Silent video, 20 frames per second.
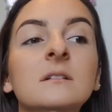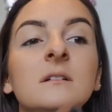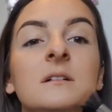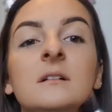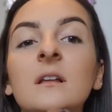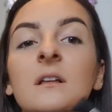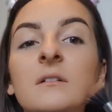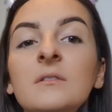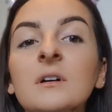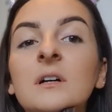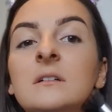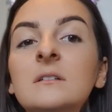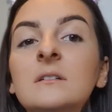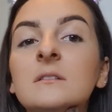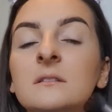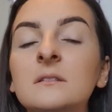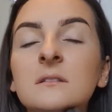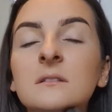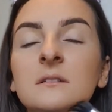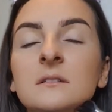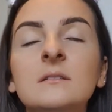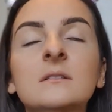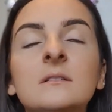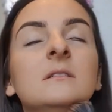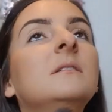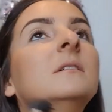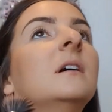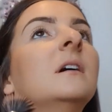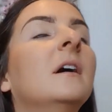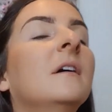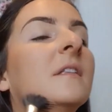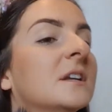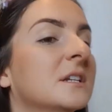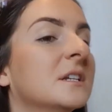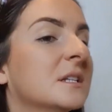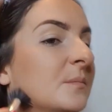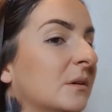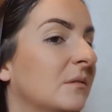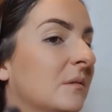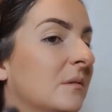Love it. And then I just
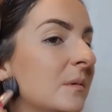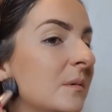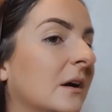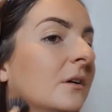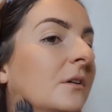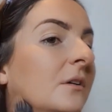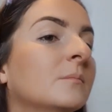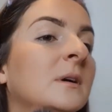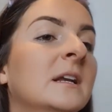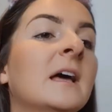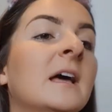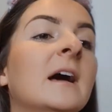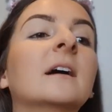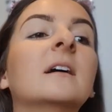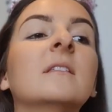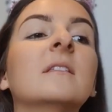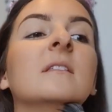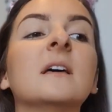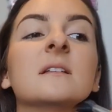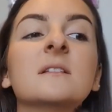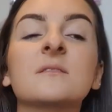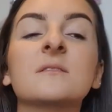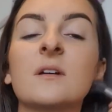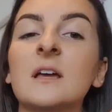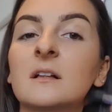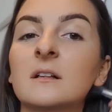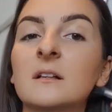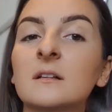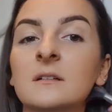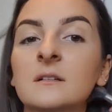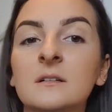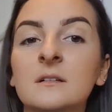put a wee bit on my neck then as well.